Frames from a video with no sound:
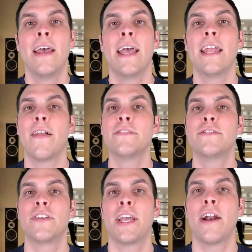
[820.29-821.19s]
It allows
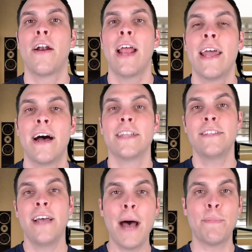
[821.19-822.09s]
us to get our head on
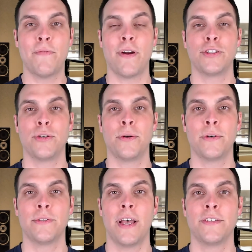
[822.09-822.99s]
top of our
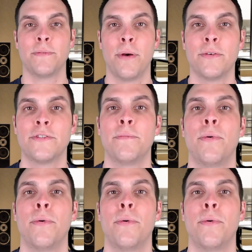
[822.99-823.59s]
shoulders as opposed to